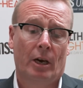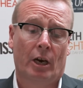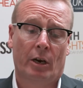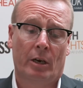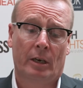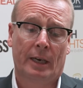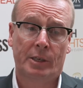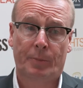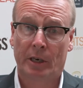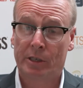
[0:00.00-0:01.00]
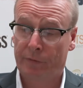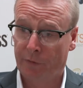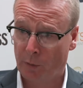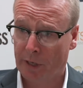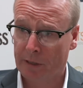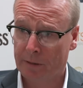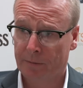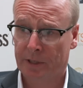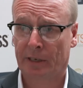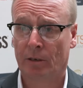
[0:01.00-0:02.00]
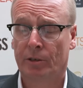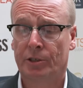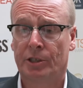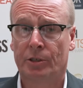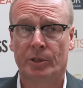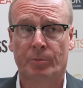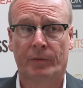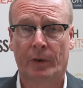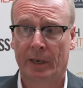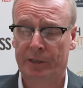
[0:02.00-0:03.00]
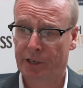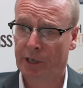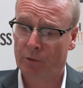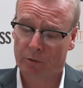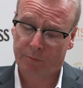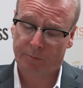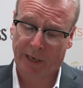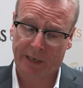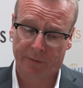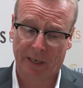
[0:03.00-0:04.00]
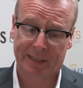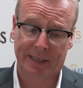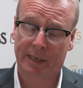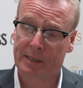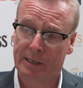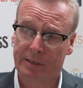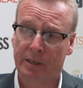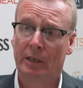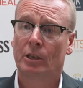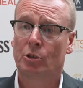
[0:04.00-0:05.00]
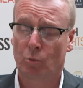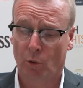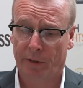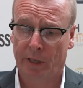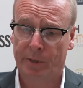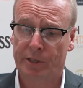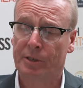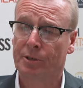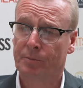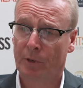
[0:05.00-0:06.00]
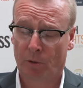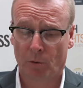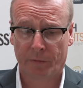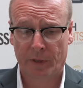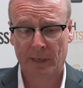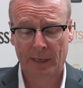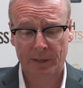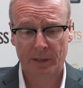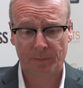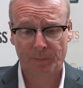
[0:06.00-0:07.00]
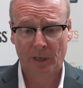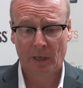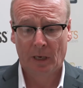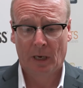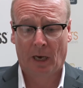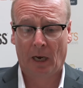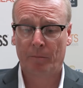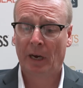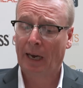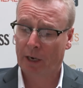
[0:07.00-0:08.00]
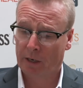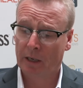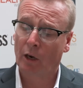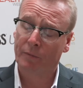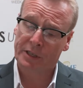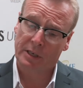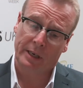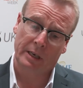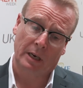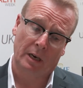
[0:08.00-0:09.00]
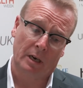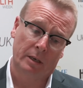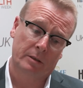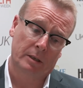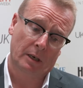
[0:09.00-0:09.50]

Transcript: our enterprise viewing technologies, which provide a single pane of glass access to all of the images and all of the data. And obviously our